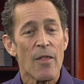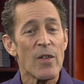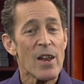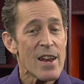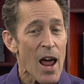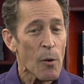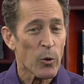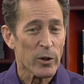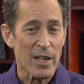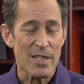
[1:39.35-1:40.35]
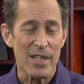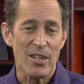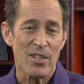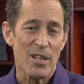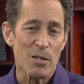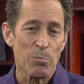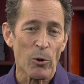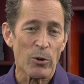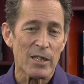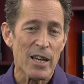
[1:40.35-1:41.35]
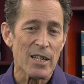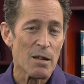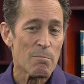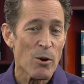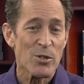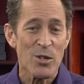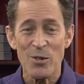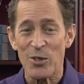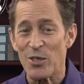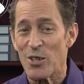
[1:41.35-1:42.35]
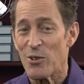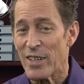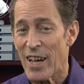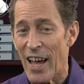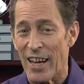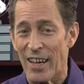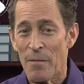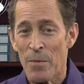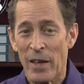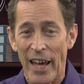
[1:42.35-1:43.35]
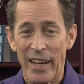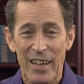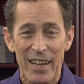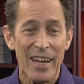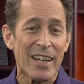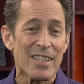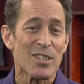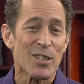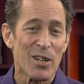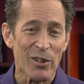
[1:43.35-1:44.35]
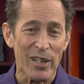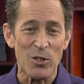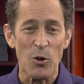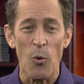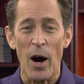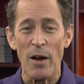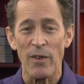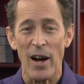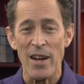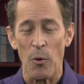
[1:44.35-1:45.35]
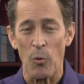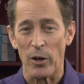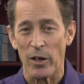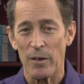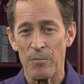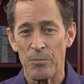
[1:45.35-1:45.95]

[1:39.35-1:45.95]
The Networking section explores things that most users do today, like connect securely to a Wi-Fi network.